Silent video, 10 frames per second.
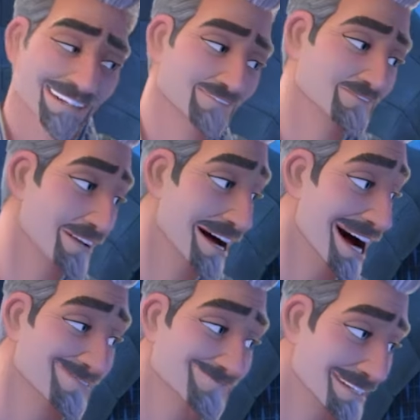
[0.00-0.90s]
they could
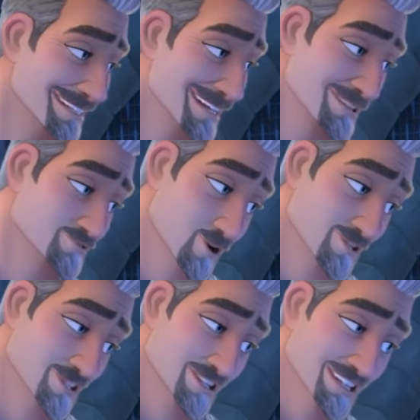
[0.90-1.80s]
change the kingdom.
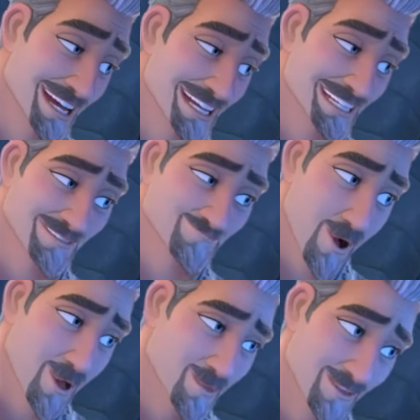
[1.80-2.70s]
Of course, it seems like